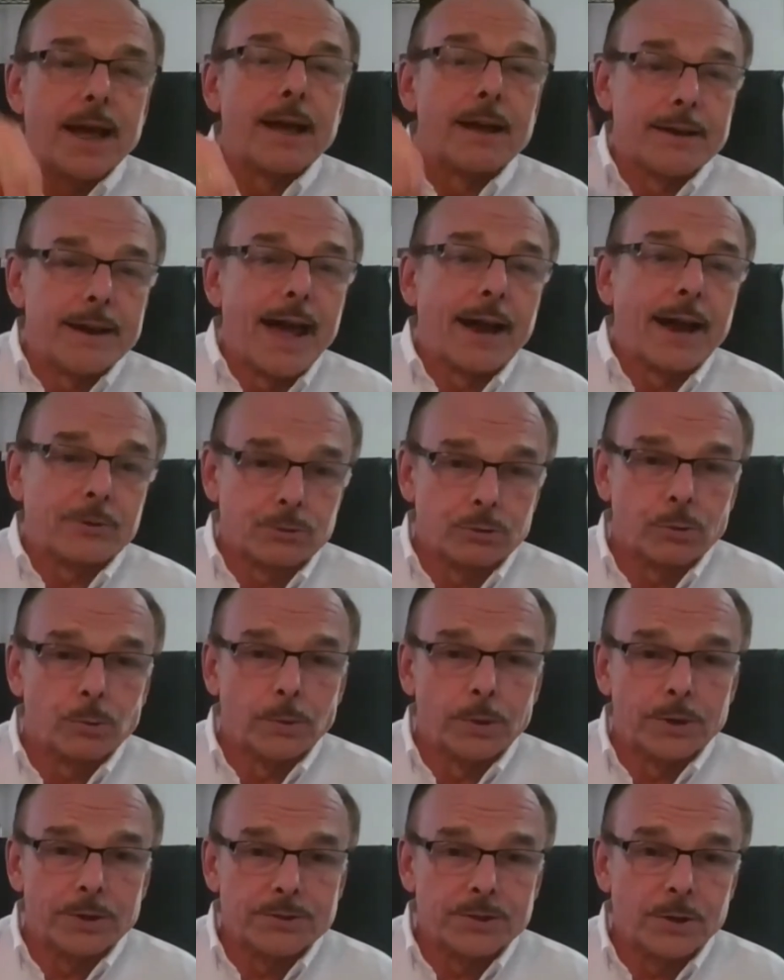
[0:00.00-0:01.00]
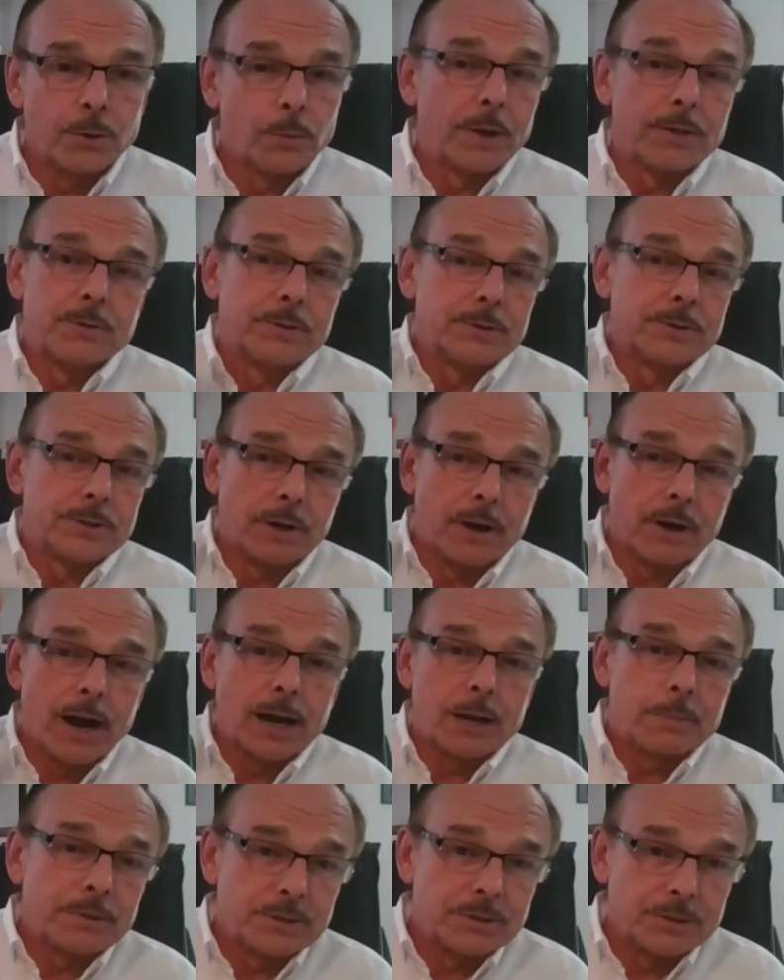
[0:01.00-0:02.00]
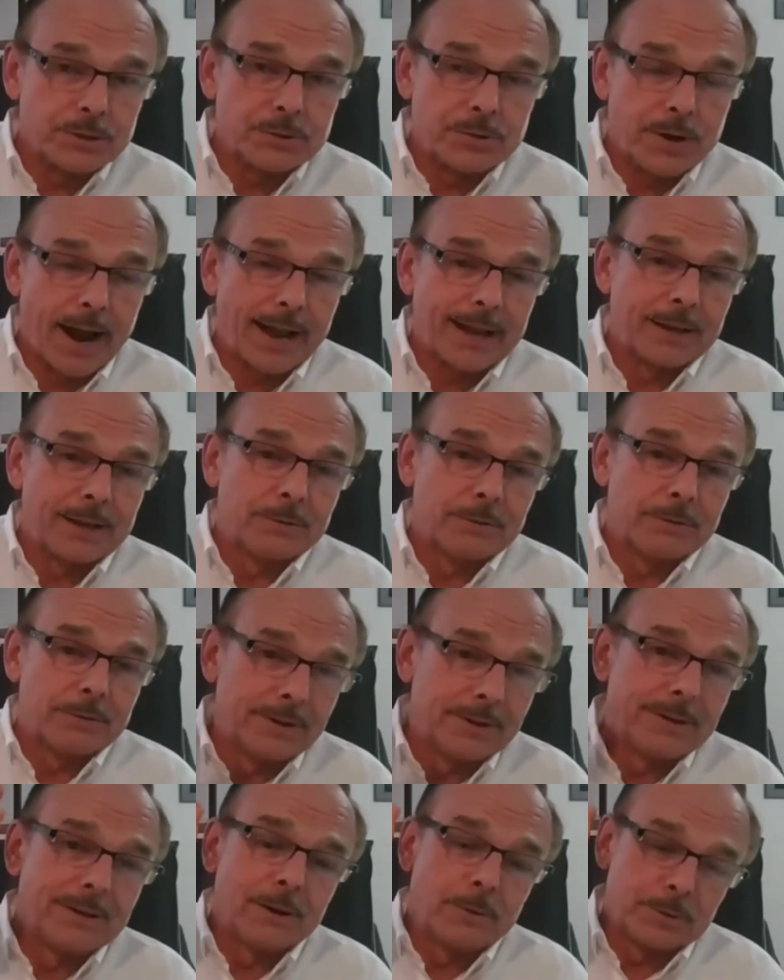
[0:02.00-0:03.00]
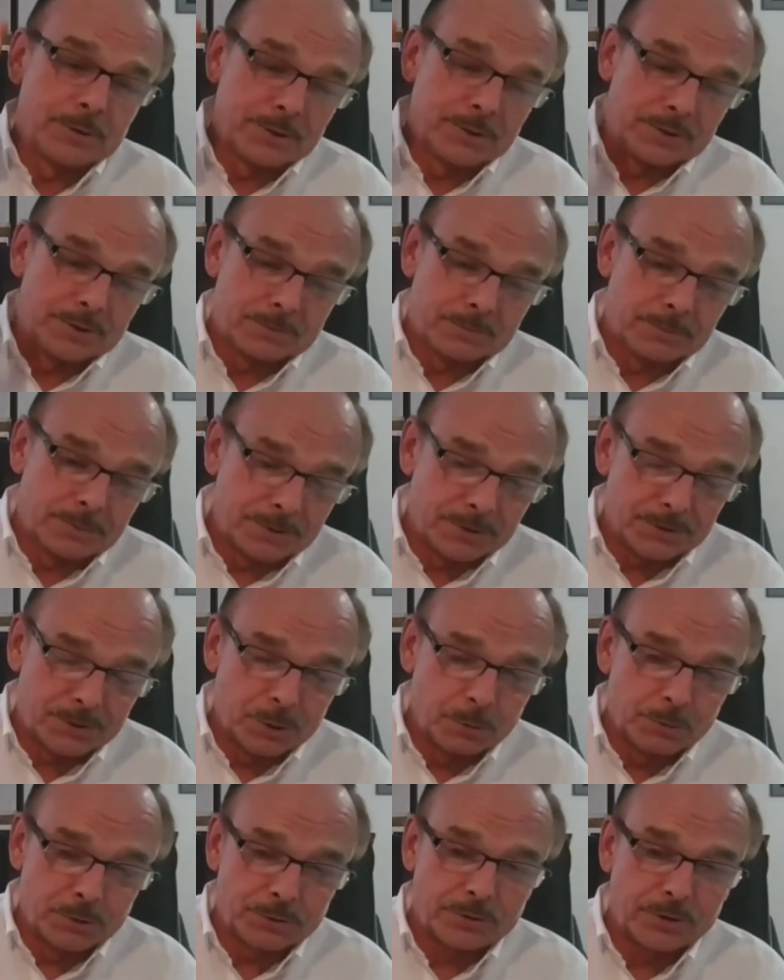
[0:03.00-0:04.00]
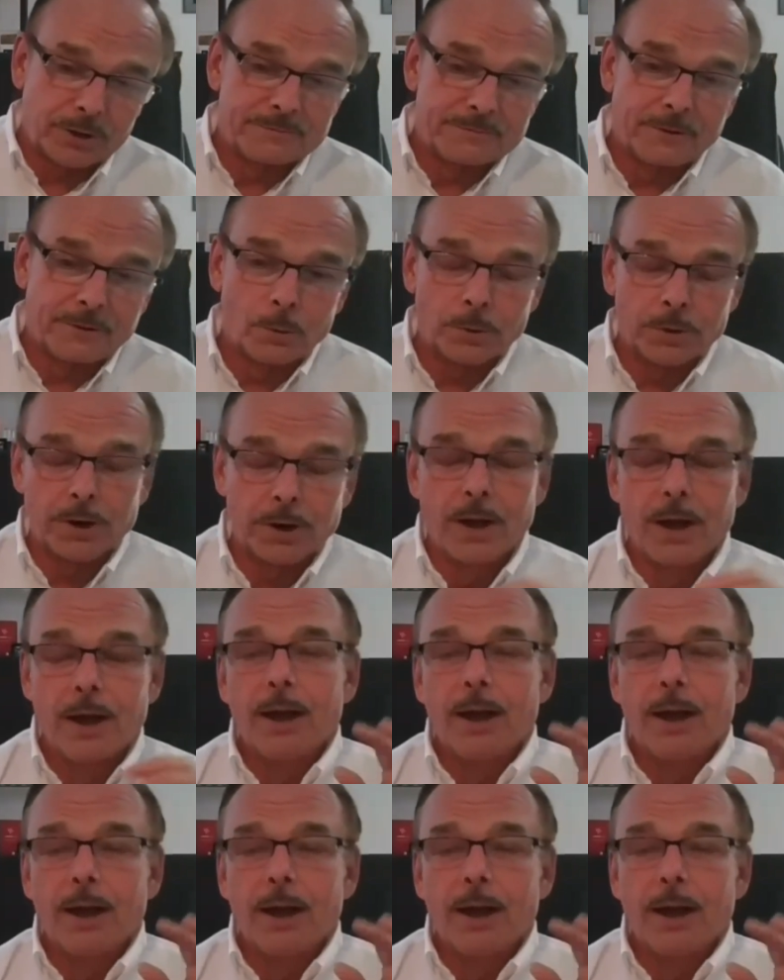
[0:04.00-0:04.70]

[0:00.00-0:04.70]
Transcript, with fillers: a natural one. So whether it's our occupancy tracking with video, which is which is super straightforward,